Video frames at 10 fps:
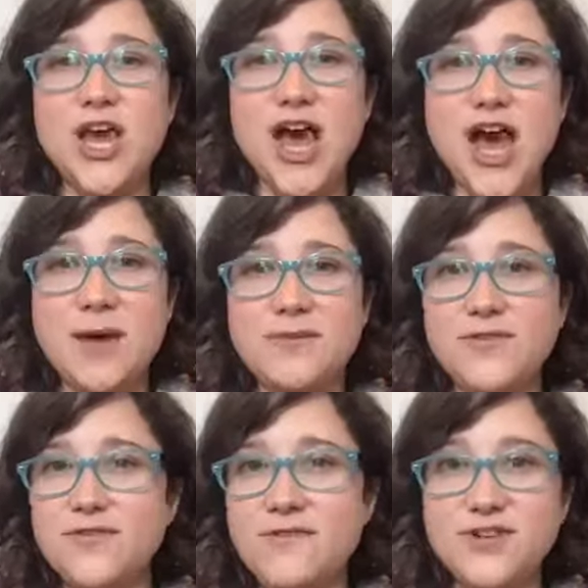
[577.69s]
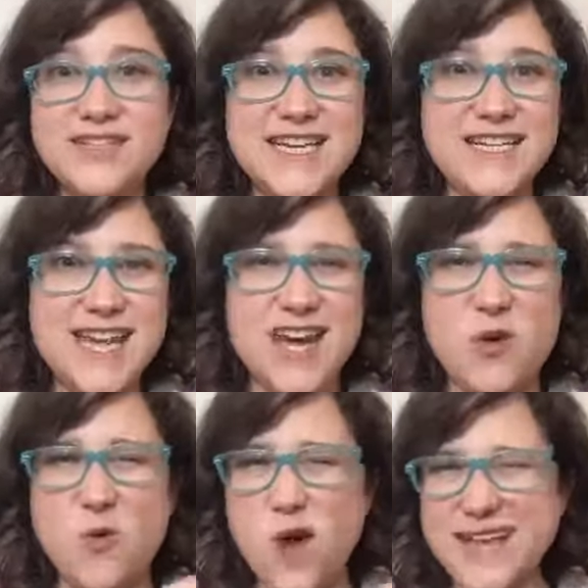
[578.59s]
if you've ever seen like a
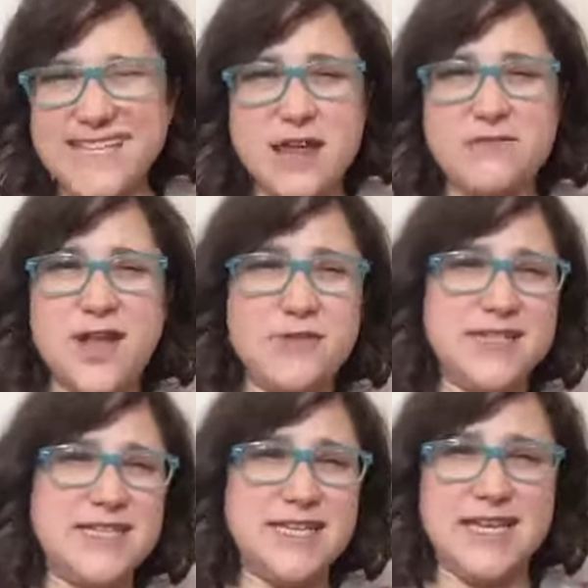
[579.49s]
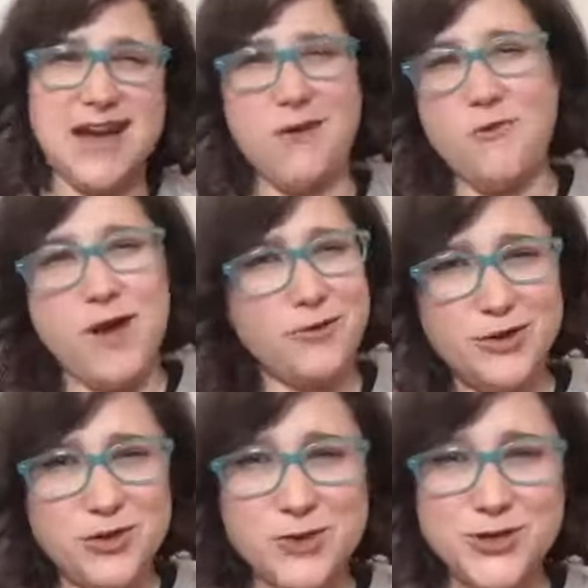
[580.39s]
wet sunflower seed that got wet with
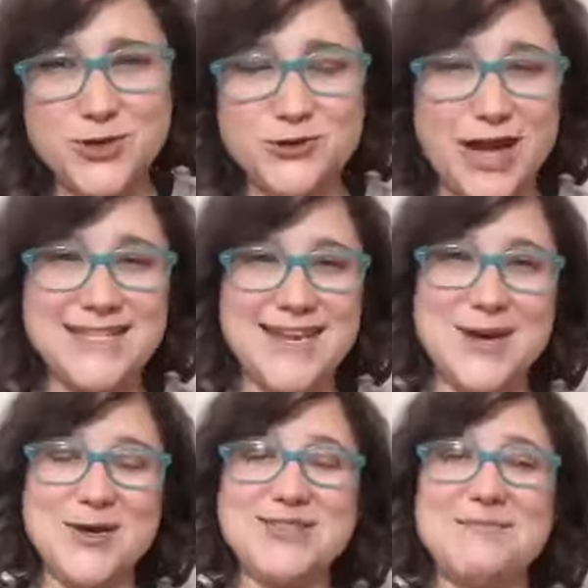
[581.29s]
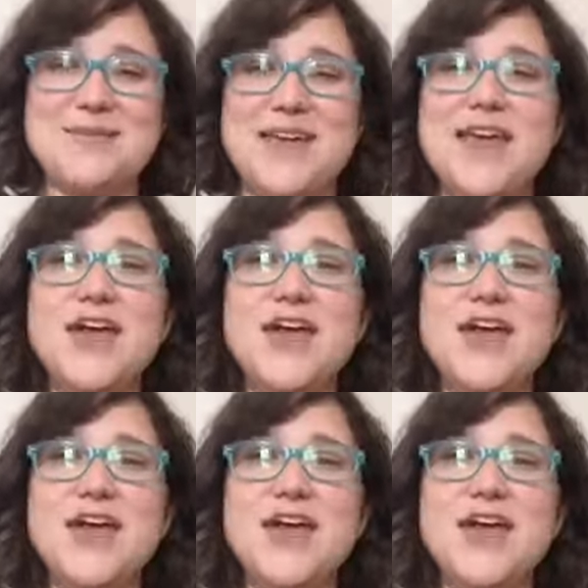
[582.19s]
too much dressing or something,